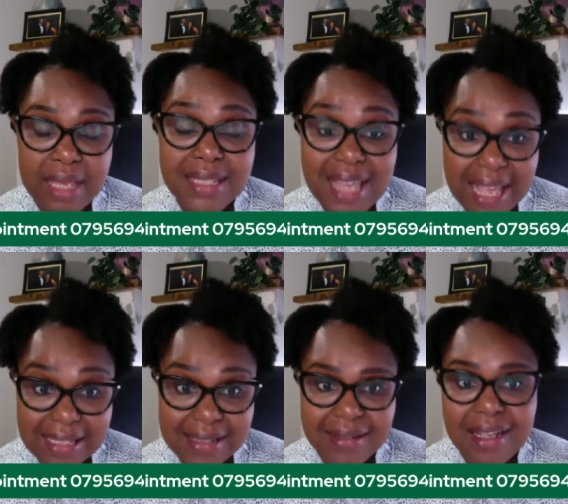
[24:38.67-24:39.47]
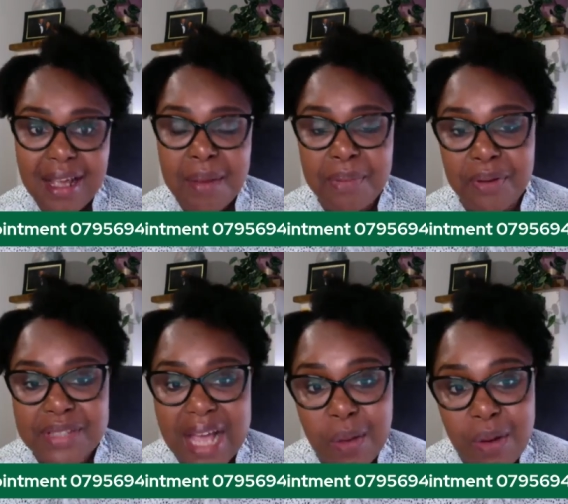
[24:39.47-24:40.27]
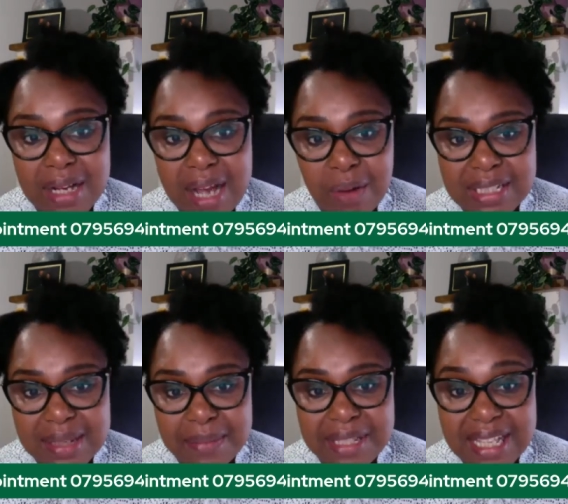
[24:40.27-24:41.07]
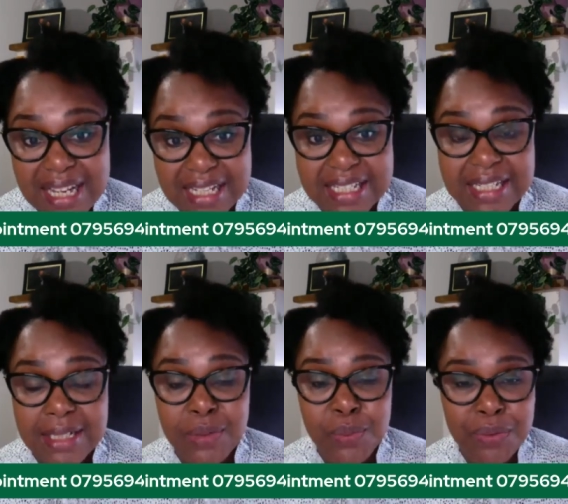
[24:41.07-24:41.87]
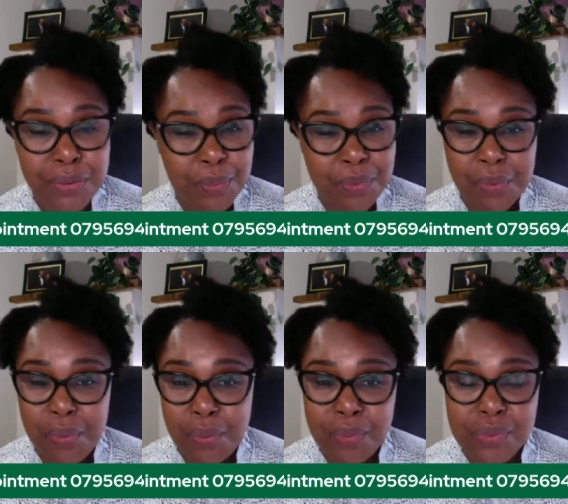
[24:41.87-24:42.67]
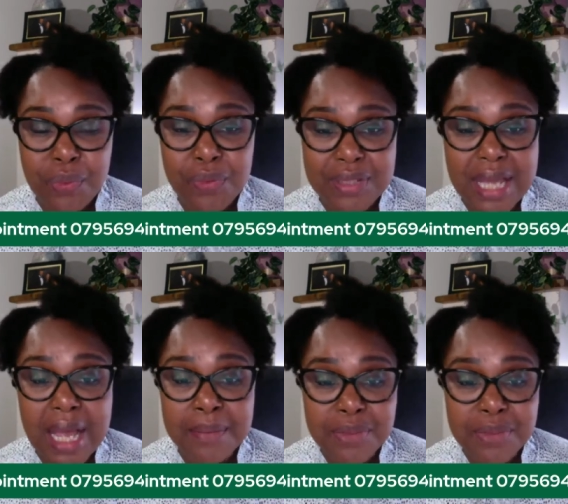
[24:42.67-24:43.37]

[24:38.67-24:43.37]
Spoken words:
text, because our team is inundated with calls all the time.